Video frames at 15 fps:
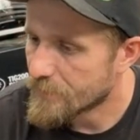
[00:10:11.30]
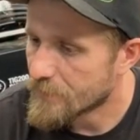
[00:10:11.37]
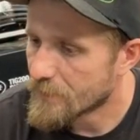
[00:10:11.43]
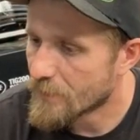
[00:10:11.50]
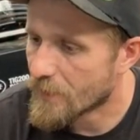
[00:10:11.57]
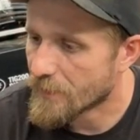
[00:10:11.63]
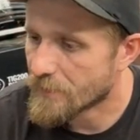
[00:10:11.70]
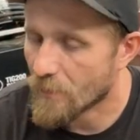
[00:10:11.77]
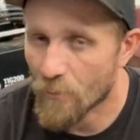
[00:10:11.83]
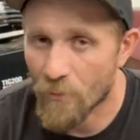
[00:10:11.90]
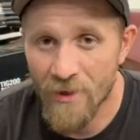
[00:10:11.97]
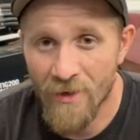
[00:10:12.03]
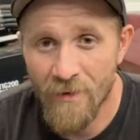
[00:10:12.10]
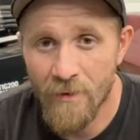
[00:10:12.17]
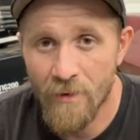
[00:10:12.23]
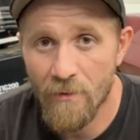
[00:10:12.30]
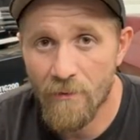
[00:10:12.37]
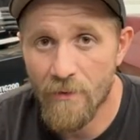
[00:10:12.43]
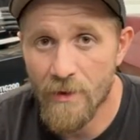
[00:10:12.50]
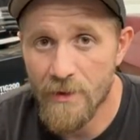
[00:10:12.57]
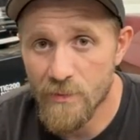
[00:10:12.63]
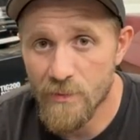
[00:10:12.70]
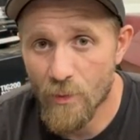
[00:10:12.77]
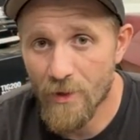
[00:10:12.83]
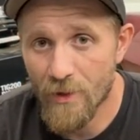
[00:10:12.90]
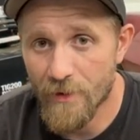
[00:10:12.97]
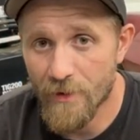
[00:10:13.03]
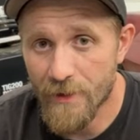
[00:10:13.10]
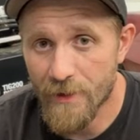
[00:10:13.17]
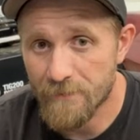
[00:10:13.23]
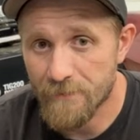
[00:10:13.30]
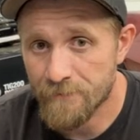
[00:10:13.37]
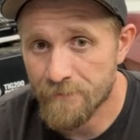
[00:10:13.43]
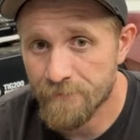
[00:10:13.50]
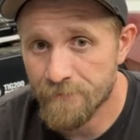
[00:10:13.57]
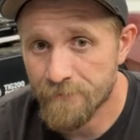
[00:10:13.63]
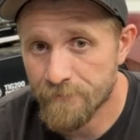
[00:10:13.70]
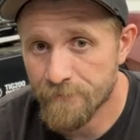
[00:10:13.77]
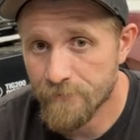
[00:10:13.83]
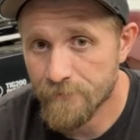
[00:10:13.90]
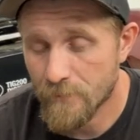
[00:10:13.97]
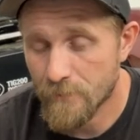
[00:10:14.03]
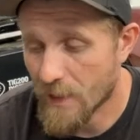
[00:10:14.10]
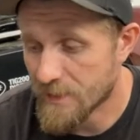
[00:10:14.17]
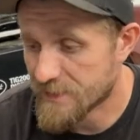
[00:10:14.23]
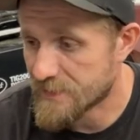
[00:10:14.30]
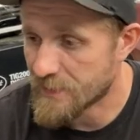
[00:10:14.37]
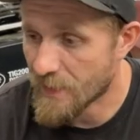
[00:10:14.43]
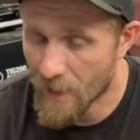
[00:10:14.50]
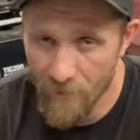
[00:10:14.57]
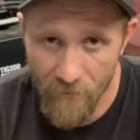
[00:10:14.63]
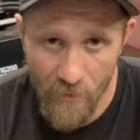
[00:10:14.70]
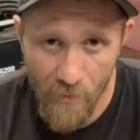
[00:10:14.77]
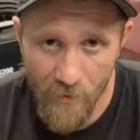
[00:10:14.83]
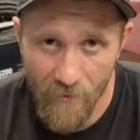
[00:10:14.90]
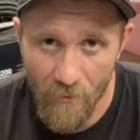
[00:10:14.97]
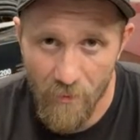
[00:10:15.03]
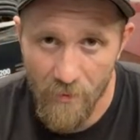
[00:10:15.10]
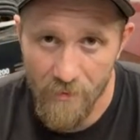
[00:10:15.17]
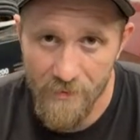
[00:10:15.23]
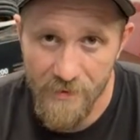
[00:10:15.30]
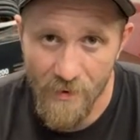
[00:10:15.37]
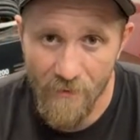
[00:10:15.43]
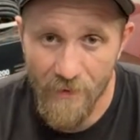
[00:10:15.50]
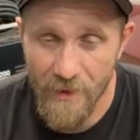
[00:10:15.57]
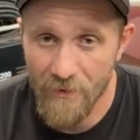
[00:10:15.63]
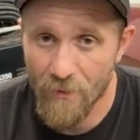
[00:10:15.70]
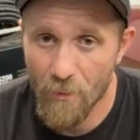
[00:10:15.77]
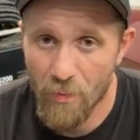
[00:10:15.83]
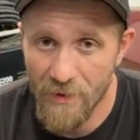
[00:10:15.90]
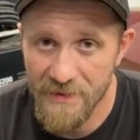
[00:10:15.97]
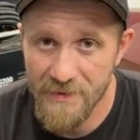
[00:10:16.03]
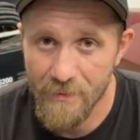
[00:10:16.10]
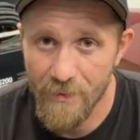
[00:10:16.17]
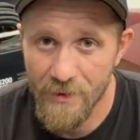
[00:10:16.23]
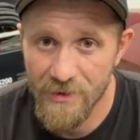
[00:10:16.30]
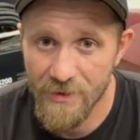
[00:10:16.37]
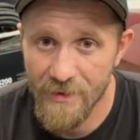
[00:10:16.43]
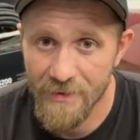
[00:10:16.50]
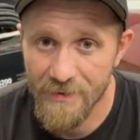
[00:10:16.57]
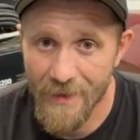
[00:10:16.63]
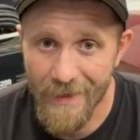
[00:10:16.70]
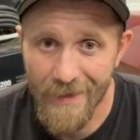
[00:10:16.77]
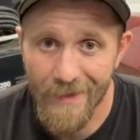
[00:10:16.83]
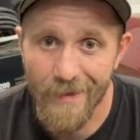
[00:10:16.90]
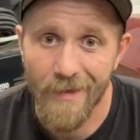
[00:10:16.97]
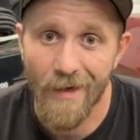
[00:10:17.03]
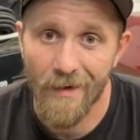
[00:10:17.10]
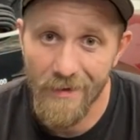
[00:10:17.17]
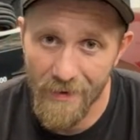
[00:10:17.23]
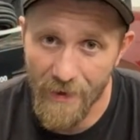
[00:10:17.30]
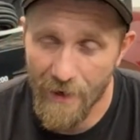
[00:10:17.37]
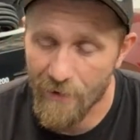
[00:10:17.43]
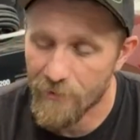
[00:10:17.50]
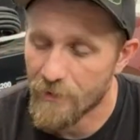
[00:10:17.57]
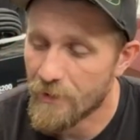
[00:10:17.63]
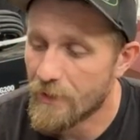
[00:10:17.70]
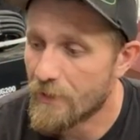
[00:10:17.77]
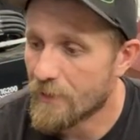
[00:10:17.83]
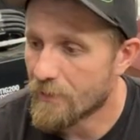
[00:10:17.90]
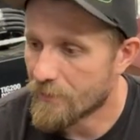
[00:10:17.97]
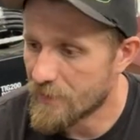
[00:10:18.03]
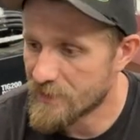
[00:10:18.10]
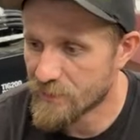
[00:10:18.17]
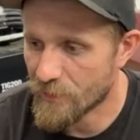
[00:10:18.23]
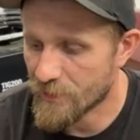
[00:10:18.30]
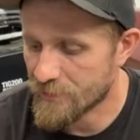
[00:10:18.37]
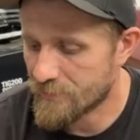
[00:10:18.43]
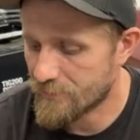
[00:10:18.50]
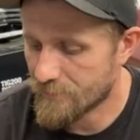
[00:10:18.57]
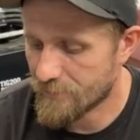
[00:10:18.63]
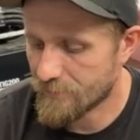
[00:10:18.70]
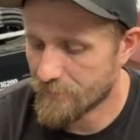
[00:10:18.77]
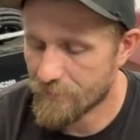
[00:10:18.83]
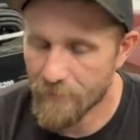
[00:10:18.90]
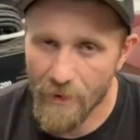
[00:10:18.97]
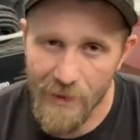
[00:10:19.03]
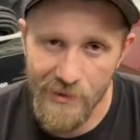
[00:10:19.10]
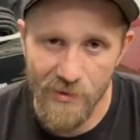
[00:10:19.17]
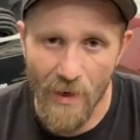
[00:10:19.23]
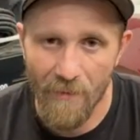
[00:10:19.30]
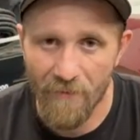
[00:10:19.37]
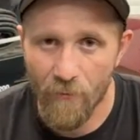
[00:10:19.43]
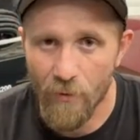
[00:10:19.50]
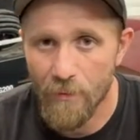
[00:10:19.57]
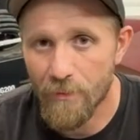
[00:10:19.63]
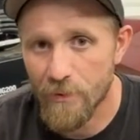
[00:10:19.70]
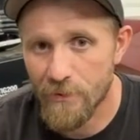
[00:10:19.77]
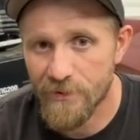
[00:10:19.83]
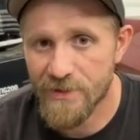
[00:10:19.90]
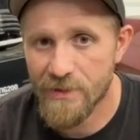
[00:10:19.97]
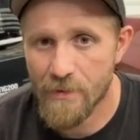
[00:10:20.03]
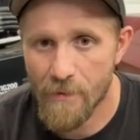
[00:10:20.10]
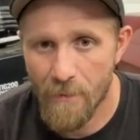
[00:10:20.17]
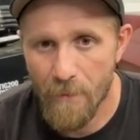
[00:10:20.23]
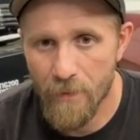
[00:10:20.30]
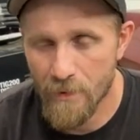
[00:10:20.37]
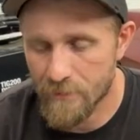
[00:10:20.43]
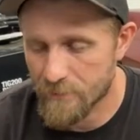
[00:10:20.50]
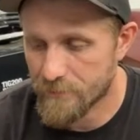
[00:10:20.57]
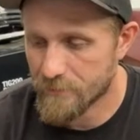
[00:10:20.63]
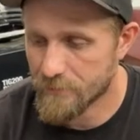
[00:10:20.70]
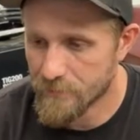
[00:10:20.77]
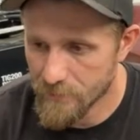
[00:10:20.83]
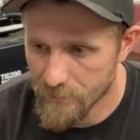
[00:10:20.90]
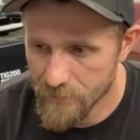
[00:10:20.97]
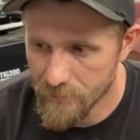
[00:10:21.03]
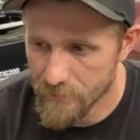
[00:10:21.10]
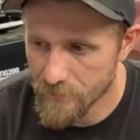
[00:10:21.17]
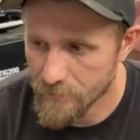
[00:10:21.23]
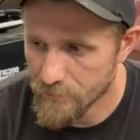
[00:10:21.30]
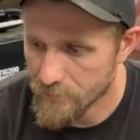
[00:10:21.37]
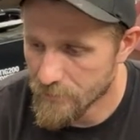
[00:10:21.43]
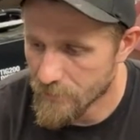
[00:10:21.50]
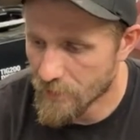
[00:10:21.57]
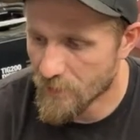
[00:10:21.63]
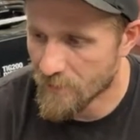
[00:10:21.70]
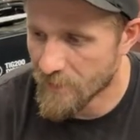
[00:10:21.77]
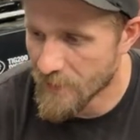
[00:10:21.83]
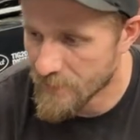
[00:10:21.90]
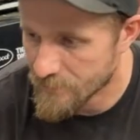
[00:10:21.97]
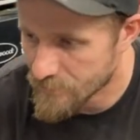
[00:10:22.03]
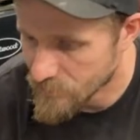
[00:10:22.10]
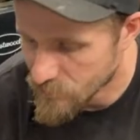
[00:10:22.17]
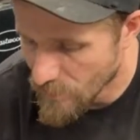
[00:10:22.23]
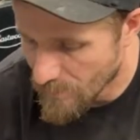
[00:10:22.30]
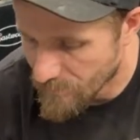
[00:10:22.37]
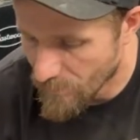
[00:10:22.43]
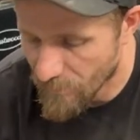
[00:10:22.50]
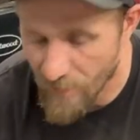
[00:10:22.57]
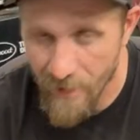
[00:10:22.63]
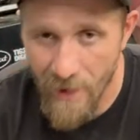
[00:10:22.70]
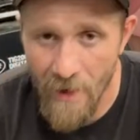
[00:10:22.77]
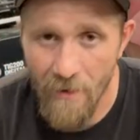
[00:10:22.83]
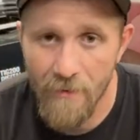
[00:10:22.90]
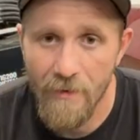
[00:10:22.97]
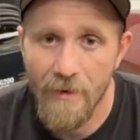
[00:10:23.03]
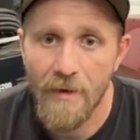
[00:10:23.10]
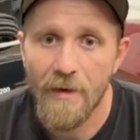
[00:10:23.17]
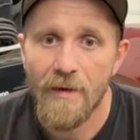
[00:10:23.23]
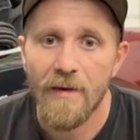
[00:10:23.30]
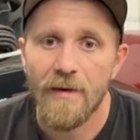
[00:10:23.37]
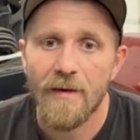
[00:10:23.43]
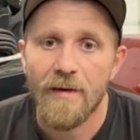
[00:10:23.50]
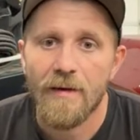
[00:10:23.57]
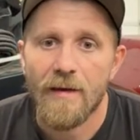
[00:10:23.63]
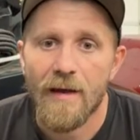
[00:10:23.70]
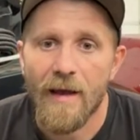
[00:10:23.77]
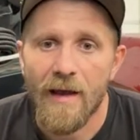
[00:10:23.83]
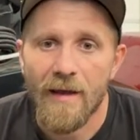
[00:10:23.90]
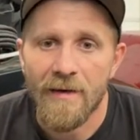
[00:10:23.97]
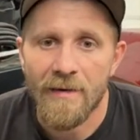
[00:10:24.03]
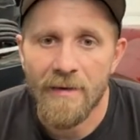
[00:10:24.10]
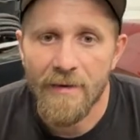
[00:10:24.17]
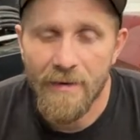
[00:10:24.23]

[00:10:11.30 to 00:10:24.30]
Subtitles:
like the one in the Nova is welded in. It's not removable. So if I gotta replace the bushings, I gotta cut it out. This one, I drop 4 bolts, boom. You know what I mean? Drop the thing out, and